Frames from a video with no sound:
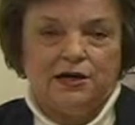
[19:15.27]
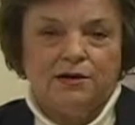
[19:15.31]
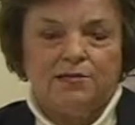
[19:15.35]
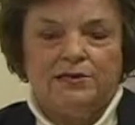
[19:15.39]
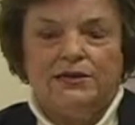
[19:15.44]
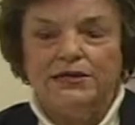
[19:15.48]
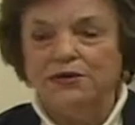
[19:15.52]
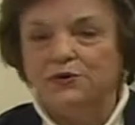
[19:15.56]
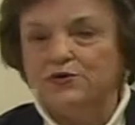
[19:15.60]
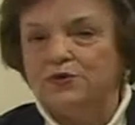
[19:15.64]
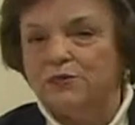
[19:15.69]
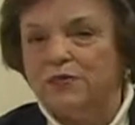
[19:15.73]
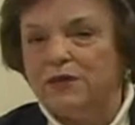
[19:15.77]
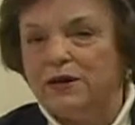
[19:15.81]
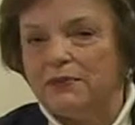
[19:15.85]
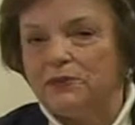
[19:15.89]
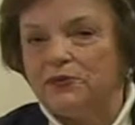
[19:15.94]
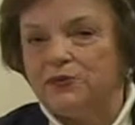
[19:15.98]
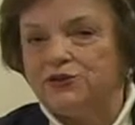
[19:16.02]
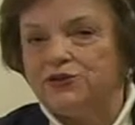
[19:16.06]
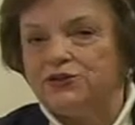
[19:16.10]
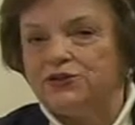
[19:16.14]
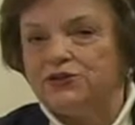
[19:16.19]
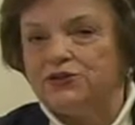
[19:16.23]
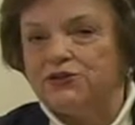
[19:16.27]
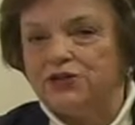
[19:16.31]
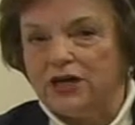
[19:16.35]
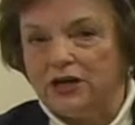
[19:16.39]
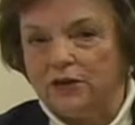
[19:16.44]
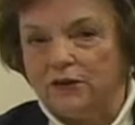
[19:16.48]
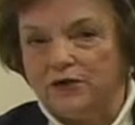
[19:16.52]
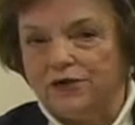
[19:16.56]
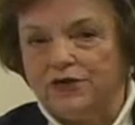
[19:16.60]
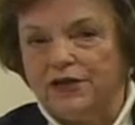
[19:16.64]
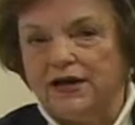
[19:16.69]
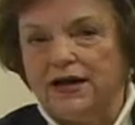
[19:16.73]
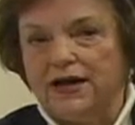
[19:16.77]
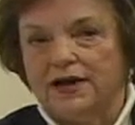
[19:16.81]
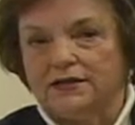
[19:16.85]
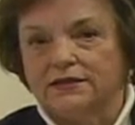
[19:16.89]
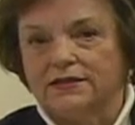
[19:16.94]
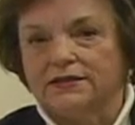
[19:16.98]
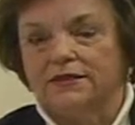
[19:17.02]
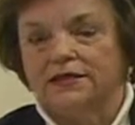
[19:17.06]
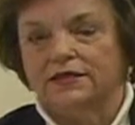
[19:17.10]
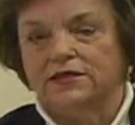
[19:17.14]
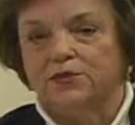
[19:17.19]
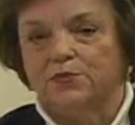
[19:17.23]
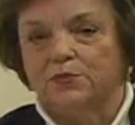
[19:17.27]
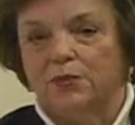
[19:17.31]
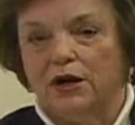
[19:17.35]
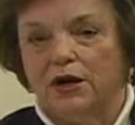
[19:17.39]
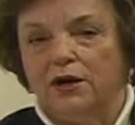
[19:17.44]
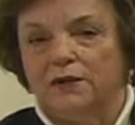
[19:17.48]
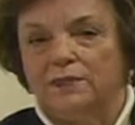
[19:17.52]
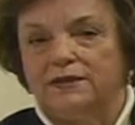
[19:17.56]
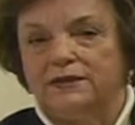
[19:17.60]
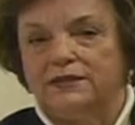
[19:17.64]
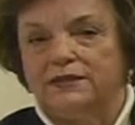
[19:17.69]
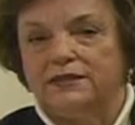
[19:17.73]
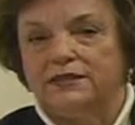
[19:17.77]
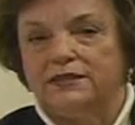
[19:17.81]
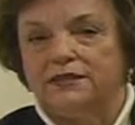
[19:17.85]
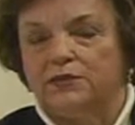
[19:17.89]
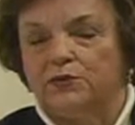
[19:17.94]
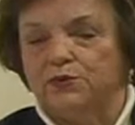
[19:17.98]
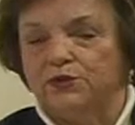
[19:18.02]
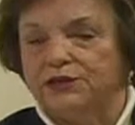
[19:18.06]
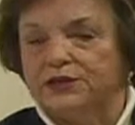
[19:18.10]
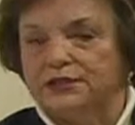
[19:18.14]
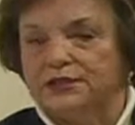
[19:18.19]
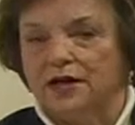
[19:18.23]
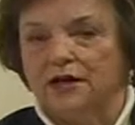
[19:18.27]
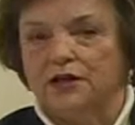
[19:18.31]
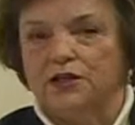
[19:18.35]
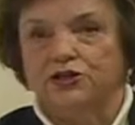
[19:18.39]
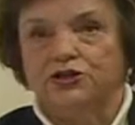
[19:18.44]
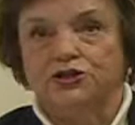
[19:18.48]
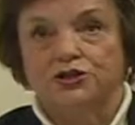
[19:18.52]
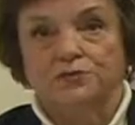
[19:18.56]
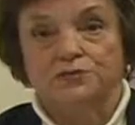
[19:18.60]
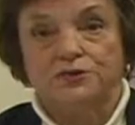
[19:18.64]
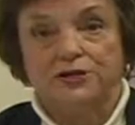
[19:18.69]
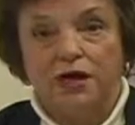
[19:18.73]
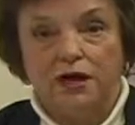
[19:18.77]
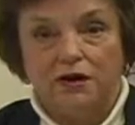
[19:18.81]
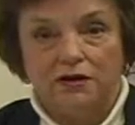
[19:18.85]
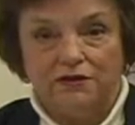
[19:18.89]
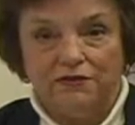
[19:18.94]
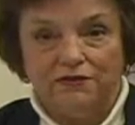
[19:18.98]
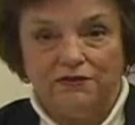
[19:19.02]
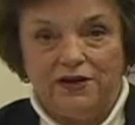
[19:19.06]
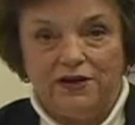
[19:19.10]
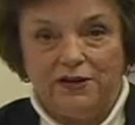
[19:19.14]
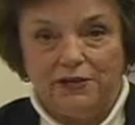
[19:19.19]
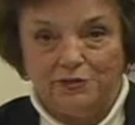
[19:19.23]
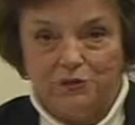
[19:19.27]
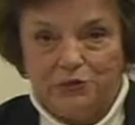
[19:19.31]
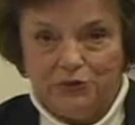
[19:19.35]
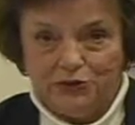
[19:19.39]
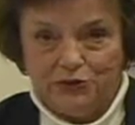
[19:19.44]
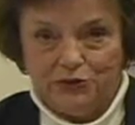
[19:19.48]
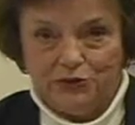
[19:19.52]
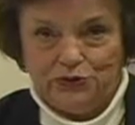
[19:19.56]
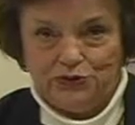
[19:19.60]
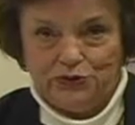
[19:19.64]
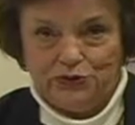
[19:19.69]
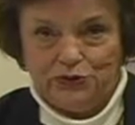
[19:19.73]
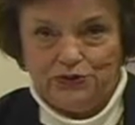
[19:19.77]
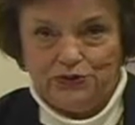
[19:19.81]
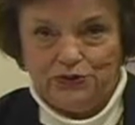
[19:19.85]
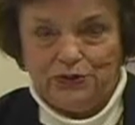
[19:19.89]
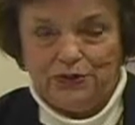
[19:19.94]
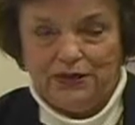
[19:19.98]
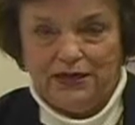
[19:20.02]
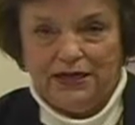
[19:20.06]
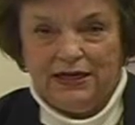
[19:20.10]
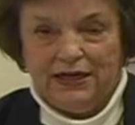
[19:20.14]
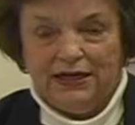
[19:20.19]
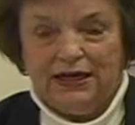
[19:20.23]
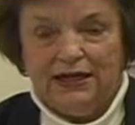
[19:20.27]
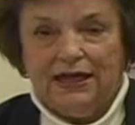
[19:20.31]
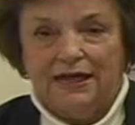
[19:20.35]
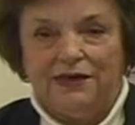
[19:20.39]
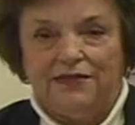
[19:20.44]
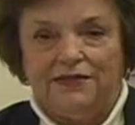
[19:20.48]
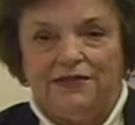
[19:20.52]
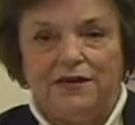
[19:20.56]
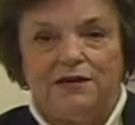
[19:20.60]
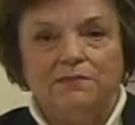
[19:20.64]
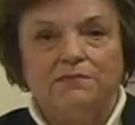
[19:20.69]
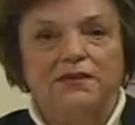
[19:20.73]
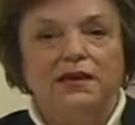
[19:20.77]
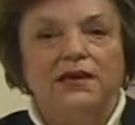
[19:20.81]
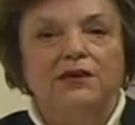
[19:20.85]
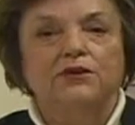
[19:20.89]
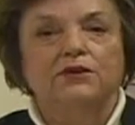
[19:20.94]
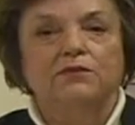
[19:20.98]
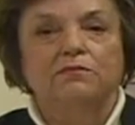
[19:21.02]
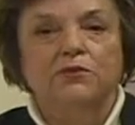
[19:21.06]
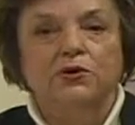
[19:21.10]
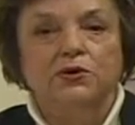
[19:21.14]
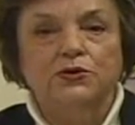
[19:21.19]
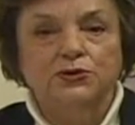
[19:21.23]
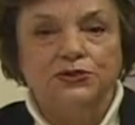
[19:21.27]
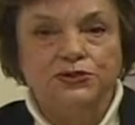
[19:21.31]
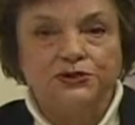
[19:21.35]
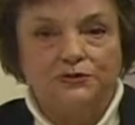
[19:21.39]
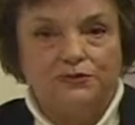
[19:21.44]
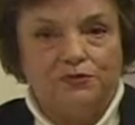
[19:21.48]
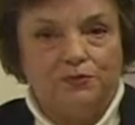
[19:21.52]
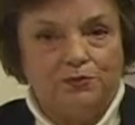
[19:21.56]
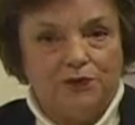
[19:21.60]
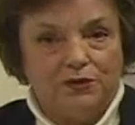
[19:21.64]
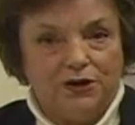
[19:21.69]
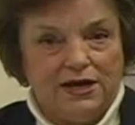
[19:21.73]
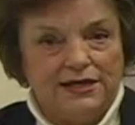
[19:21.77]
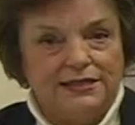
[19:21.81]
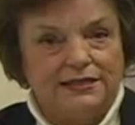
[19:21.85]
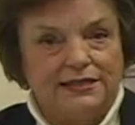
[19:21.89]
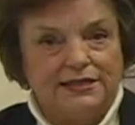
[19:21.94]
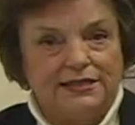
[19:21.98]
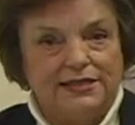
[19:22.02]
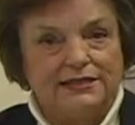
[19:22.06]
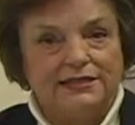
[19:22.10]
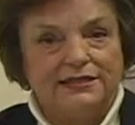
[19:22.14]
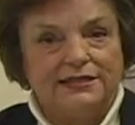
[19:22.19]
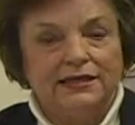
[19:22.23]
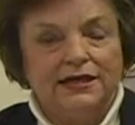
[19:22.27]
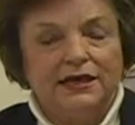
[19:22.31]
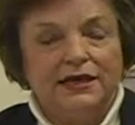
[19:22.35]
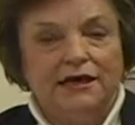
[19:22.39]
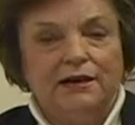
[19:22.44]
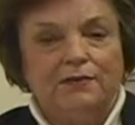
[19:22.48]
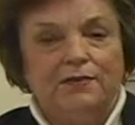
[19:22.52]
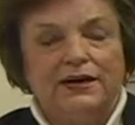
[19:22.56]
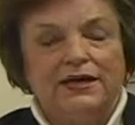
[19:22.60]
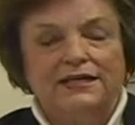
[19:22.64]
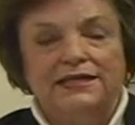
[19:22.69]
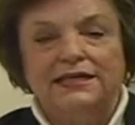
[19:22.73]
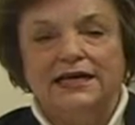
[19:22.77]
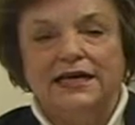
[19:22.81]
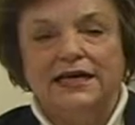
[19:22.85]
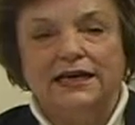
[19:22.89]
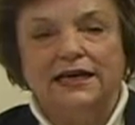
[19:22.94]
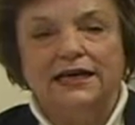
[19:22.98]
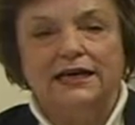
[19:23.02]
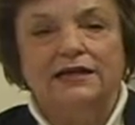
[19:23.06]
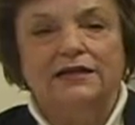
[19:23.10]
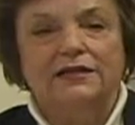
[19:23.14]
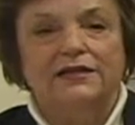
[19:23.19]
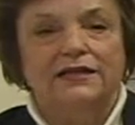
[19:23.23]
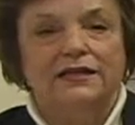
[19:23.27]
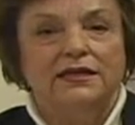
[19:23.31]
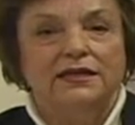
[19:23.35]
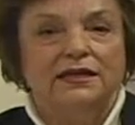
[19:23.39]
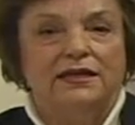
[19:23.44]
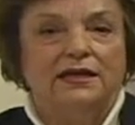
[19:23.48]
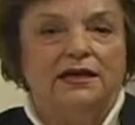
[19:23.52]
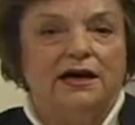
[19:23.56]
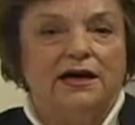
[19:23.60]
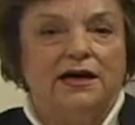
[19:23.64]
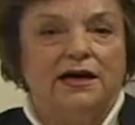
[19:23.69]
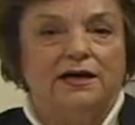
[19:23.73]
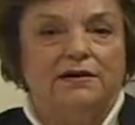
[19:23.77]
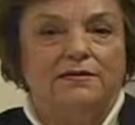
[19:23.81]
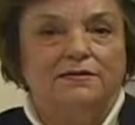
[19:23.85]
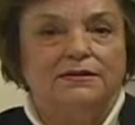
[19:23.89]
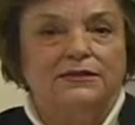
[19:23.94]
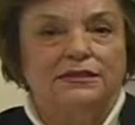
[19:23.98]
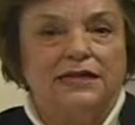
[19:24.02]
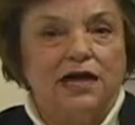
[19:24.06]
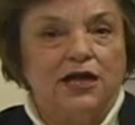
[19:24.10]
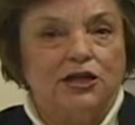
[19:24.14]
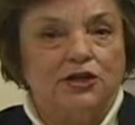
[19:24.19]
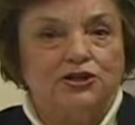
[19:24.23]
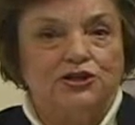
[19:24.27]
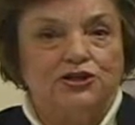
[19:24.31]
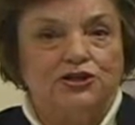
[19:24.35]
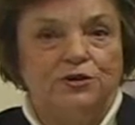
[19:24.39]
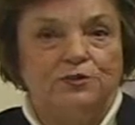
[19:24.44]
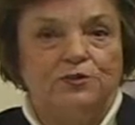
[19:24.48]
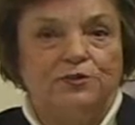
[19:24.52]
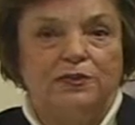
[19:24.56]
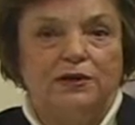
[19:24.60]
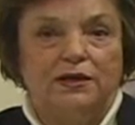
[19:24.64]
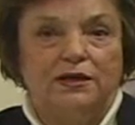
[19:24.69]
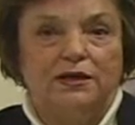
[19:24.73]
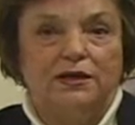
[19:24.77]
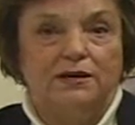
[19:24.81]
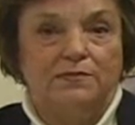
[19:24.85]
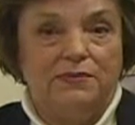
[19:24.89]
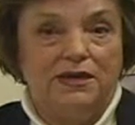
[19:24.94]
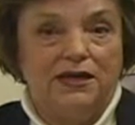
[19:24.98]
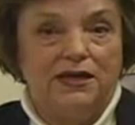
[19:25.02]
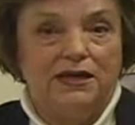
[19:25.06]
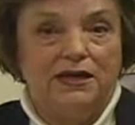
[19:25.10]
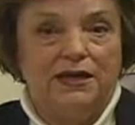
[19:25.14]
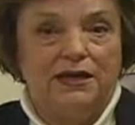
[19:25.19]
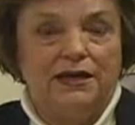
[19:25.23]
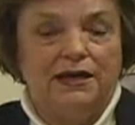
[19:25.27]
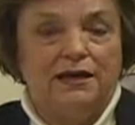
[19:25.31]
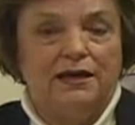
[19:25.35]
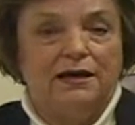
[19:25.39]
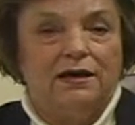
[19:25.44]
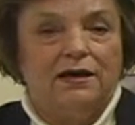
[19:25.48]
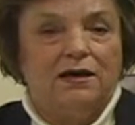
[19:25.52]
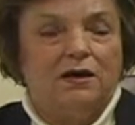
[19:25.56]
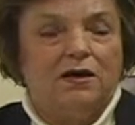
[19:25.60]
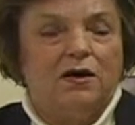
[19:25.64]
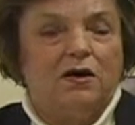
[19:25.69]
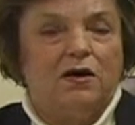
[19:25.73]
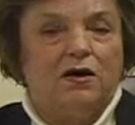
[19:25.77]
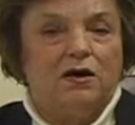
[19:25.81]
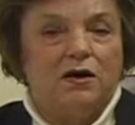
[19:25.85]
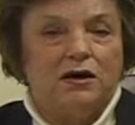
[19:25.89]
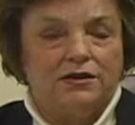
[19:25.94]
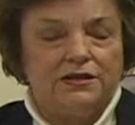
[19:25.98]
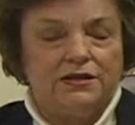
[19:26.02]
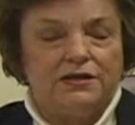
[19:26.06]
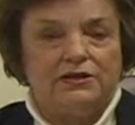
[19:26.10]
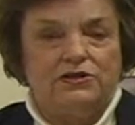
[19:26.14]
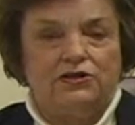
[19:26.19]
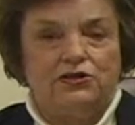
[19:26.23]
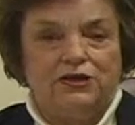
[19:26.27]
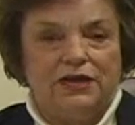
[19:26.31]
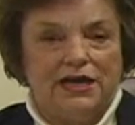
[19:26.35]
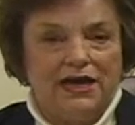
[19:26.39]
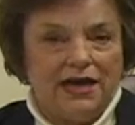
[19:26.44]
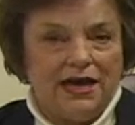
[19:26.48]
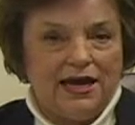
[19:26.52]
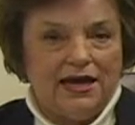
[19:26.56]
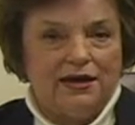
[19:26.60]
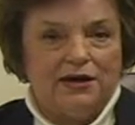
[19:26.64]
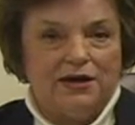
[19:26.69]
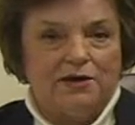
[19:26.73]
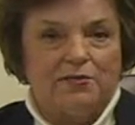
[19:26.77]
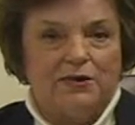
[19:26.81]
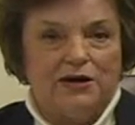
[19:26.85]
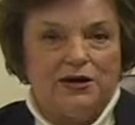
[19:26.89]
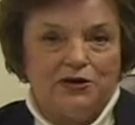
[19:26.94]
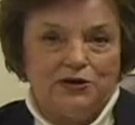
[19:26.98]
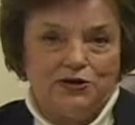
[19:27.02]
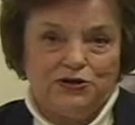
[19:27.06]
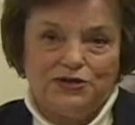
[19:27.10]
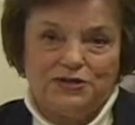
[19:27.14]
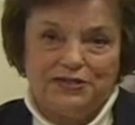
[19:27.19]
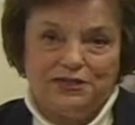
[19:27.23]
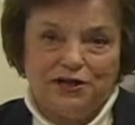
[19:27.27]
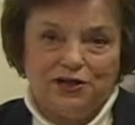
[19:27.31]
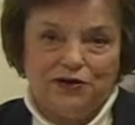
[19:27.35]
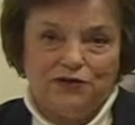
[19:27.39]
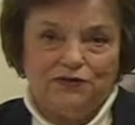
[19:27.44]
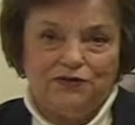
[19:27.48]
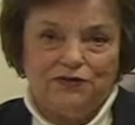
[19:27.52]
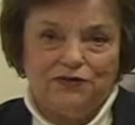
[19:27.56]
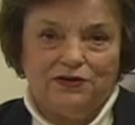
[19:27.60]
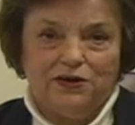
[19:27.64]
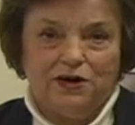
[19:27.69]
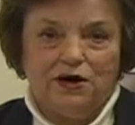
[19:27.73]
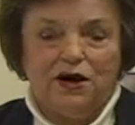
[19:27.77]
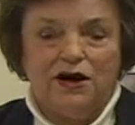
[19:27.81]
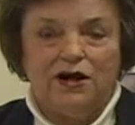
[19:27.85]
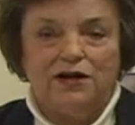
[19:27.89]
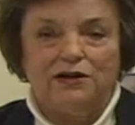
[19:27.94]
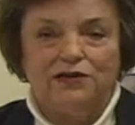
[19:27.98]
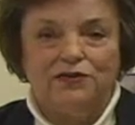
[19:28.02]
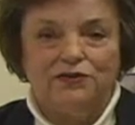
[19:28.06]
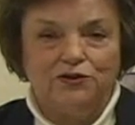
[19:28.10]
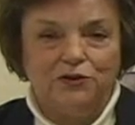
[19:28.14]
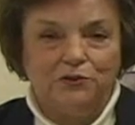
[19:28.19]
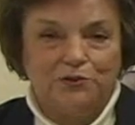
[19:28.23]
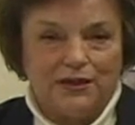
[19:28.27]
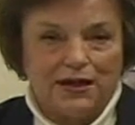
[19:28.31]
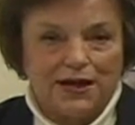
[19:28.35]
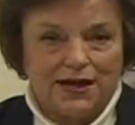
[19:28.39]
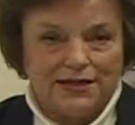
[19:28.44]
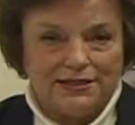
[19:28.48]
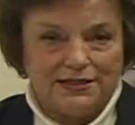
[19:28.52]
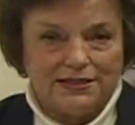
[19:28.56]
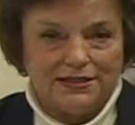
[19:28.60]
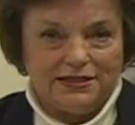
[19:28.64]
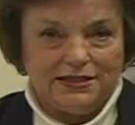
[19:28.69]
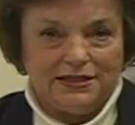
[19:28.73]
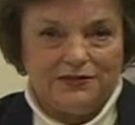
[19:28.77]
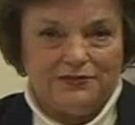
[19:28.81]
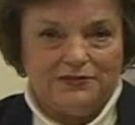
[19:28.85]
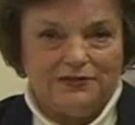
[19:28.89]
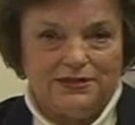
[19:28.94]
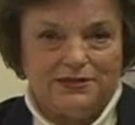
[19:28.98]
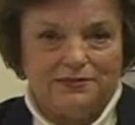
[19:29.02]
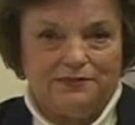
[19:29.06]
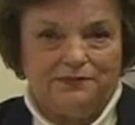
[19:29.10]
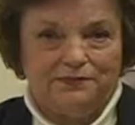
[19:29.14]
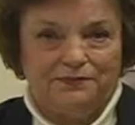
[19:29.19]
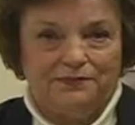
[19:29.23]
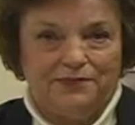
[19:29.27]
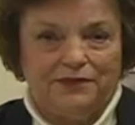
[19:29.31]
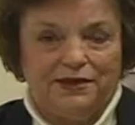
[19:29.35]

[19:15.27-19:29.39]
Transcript: Please remember to check with the counseling department to see what scholarships are available to you, and then make the most of the process by telling the scholarship committee all that you can about yourself, all of your positives.